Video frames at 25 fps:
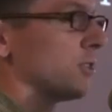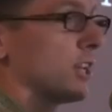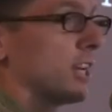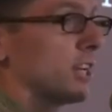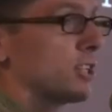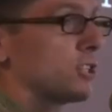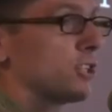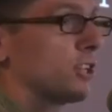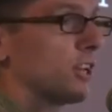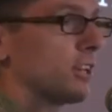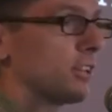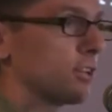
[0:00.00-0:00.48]
There's
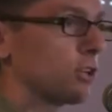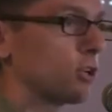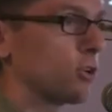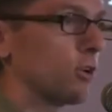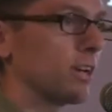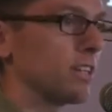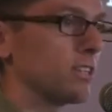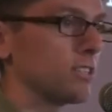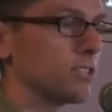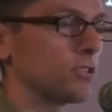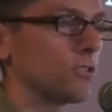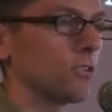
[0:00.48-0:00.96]
actually another
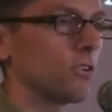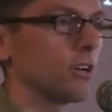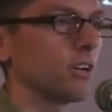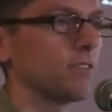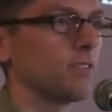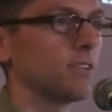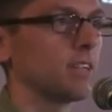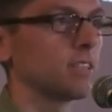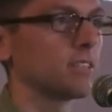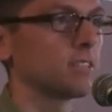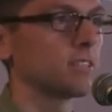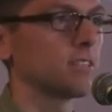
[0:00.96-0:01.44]
great story
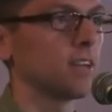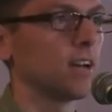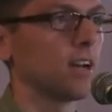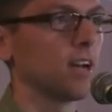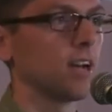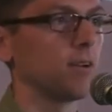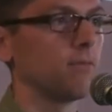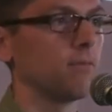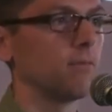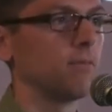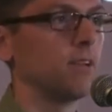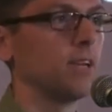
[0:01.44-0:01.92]
of this
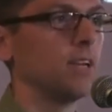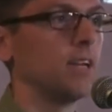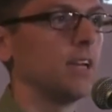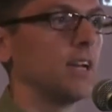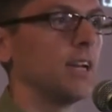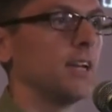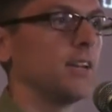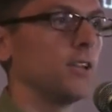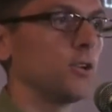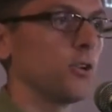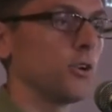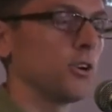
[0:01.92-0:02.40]

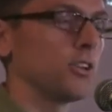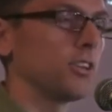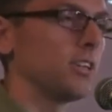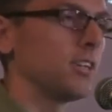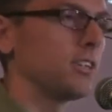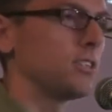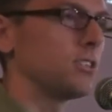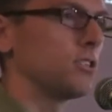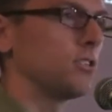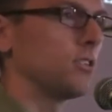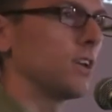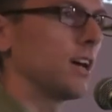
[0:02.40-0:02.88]
in the
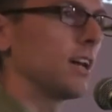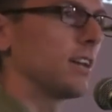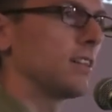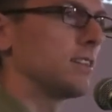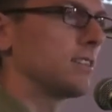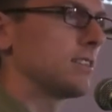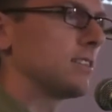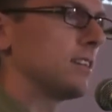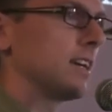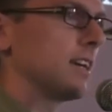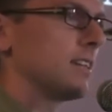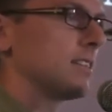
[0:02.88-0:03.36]
Northeast
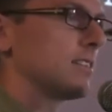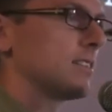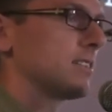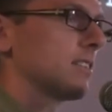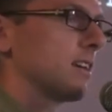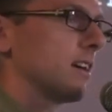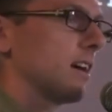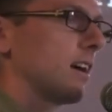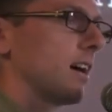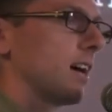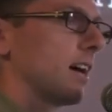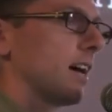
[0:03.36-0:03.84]
United States
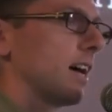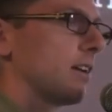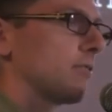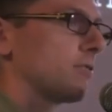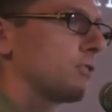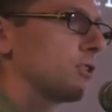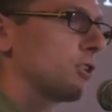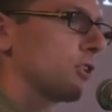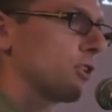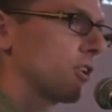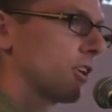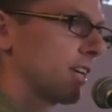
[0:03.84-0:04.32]

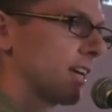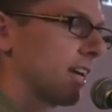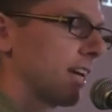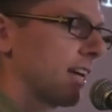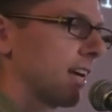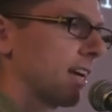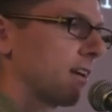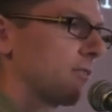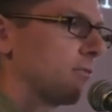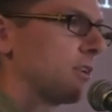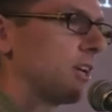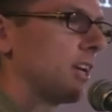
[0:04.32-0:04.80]
after
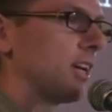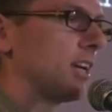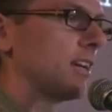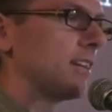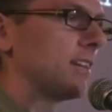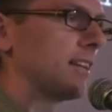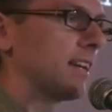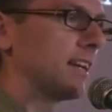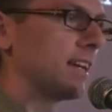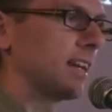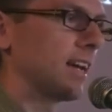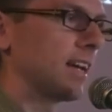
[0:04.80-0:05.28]
Hurricane Irene,
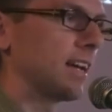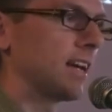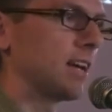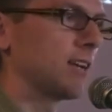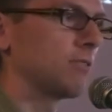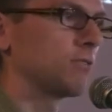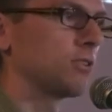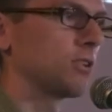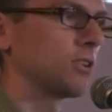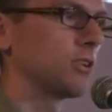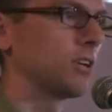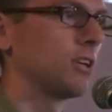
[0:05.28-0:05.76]
and then again
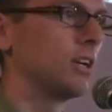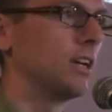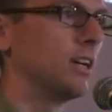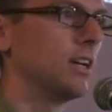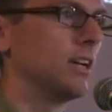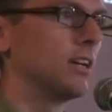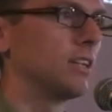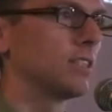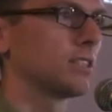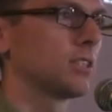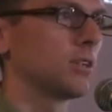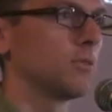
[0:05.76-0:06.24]
after
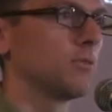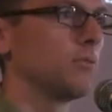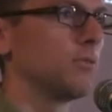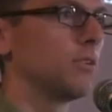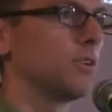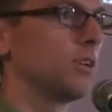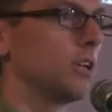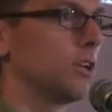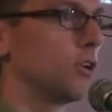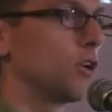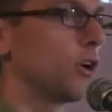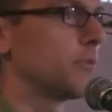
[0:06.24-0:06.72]
some
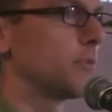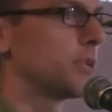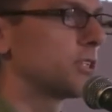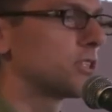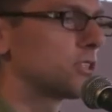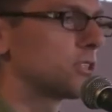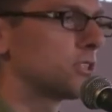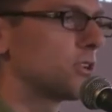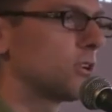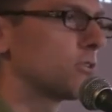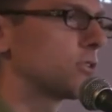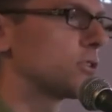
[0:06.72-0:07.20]
enormous
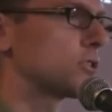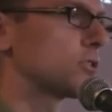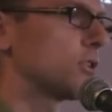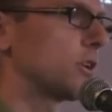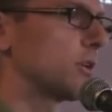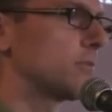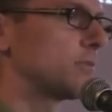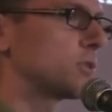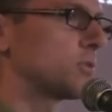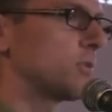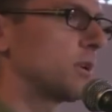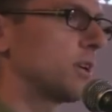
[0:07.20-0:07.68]

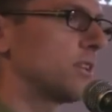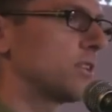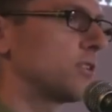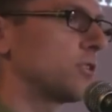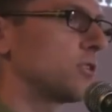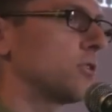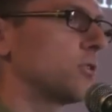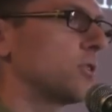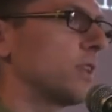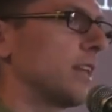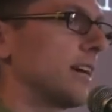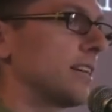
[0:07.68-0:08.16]
snowstorms went
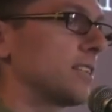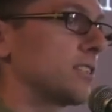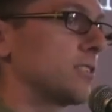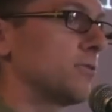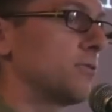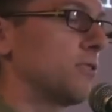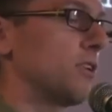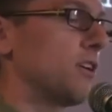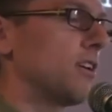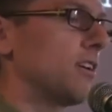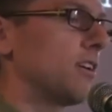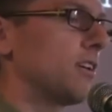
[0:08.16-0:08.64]
through last
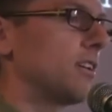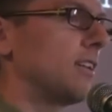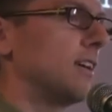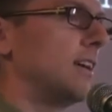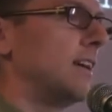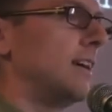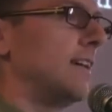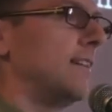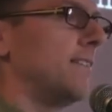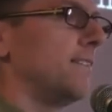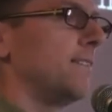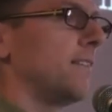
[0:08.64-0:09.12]
fall.
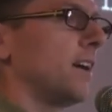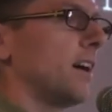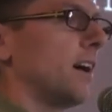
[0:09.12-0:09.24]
